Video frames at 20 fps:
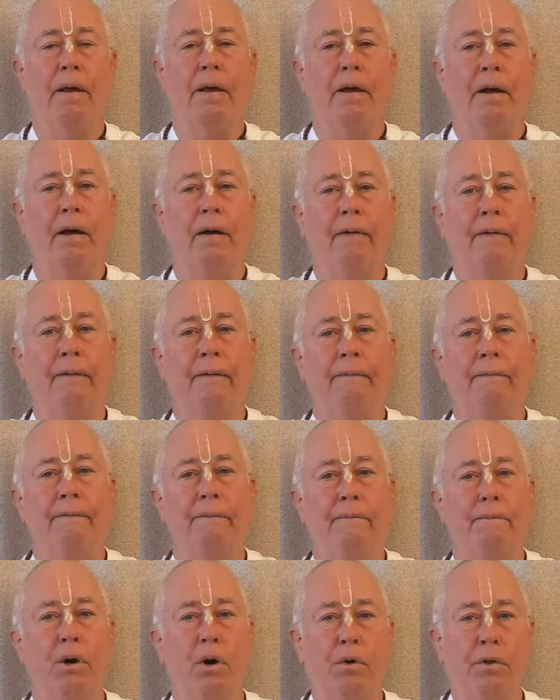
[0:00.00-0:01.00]
Uh,
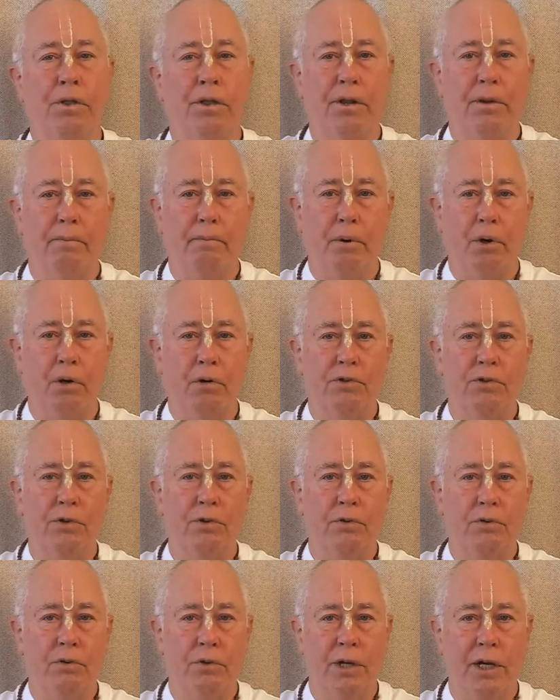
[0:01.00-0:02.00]
both the person
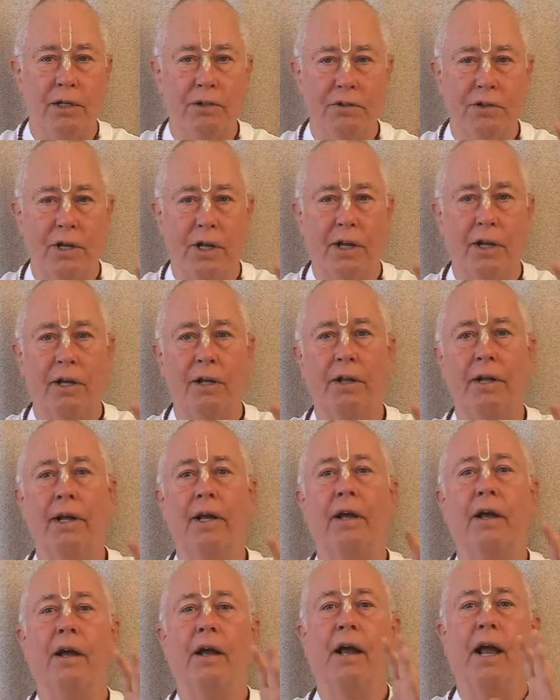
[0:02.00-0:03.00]
who does the
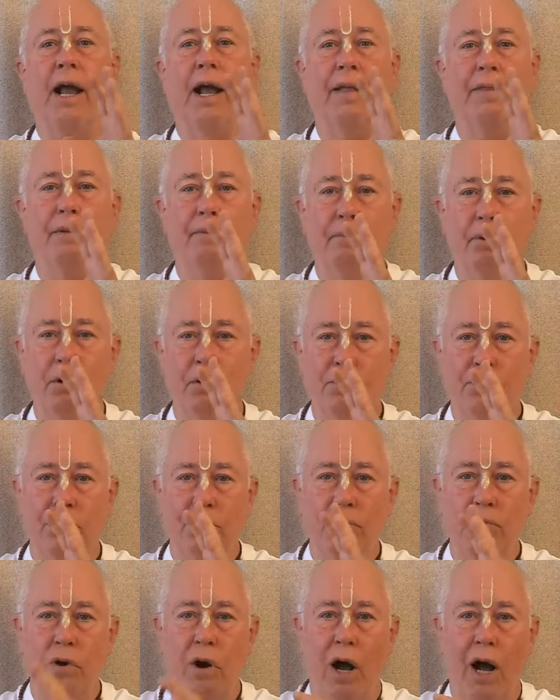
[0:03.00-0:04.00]
killing and the person
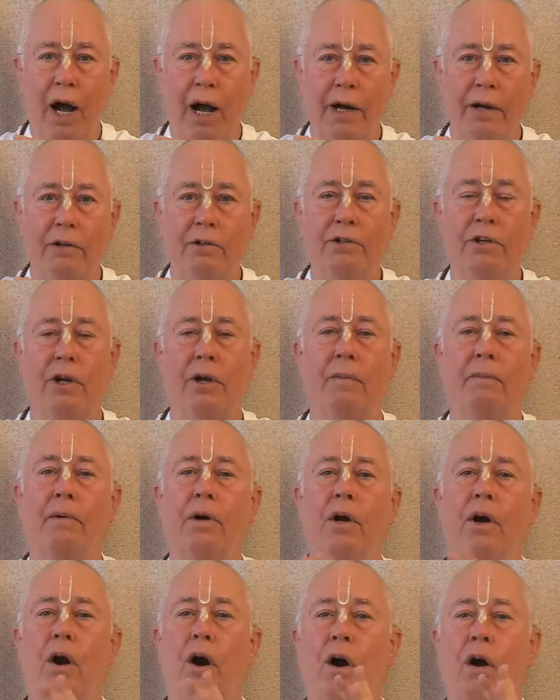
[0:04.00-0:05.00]
who hires him
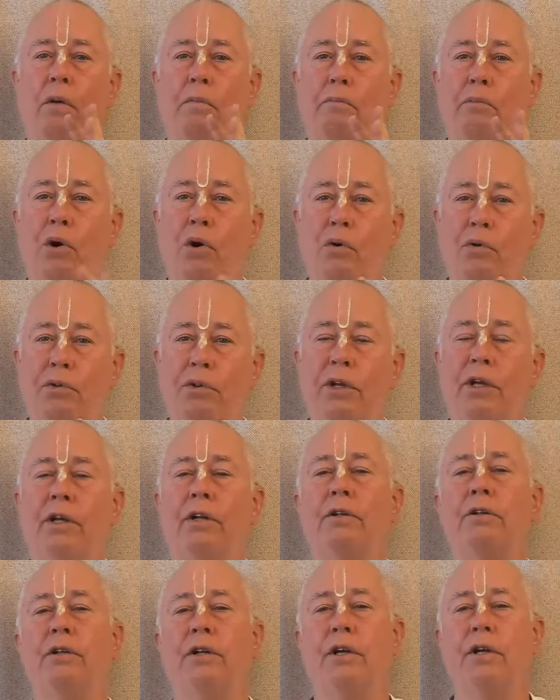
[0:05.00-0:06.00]
are both
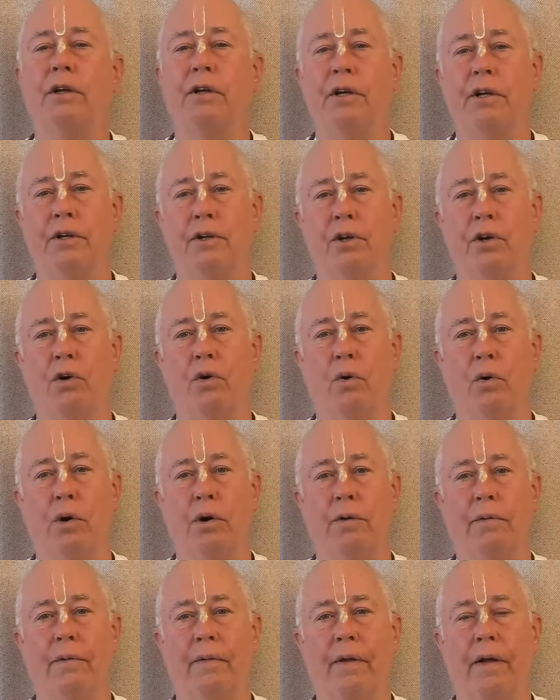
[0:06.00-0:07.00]
guilty in the
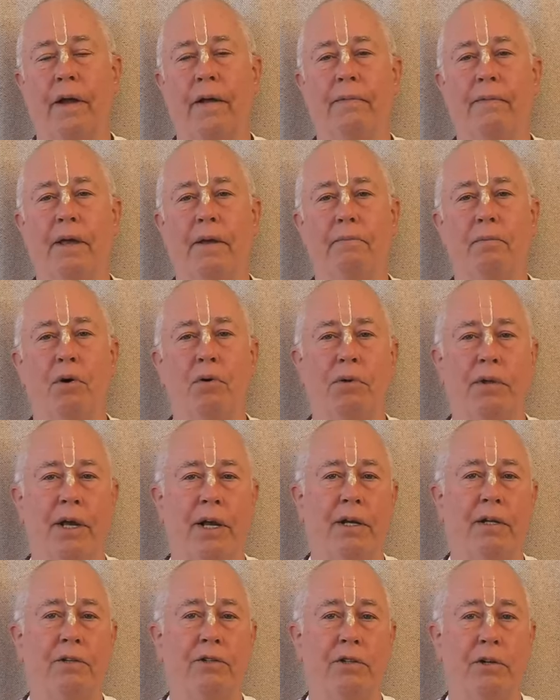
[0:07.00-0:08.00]
court, and they both
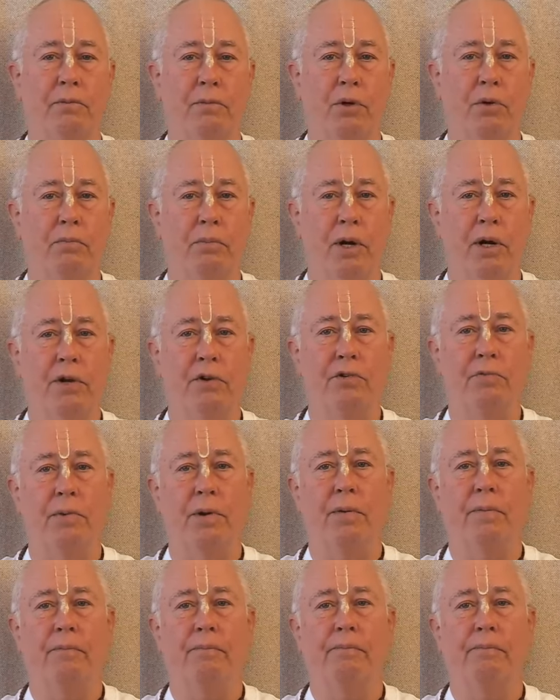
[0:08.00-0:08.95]
get a similar punishment.